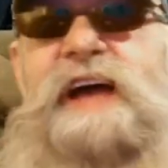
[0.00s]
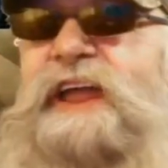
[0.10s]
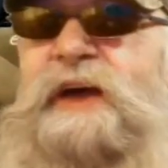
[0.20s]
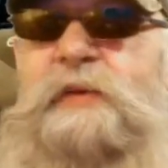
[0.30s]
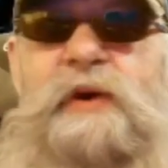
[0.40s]

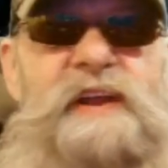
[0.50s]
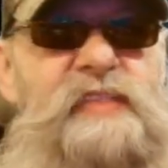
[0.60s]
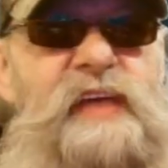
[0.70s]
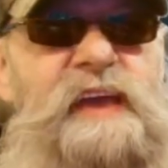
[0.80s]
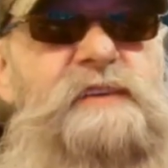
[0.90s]
And I want to
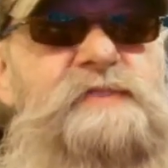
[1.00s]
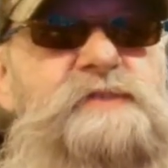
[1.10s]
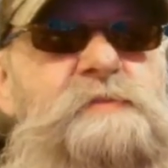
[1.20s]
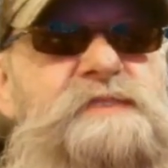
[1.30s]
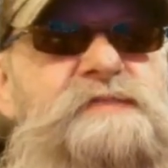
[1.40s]
thank you so
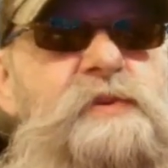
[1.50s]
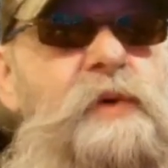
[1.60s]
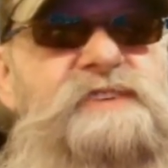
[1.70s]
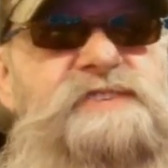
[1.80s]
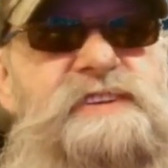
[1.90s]
much for
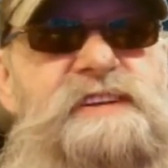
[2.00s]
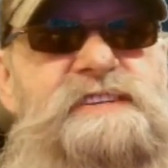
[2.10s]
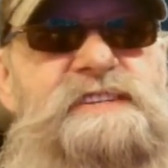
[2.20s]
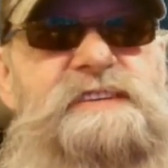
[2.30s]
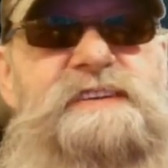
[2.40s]
watching
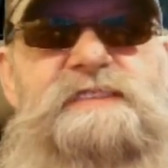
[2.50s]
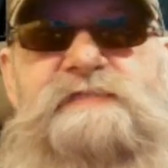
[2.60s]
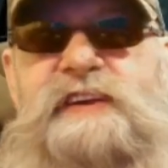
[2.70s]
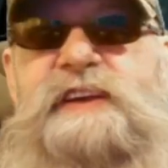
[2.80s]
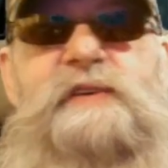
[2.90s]
this
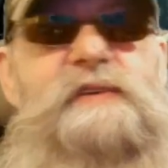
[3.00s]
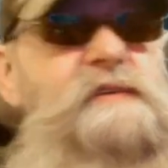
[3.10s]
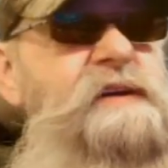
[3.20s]
video.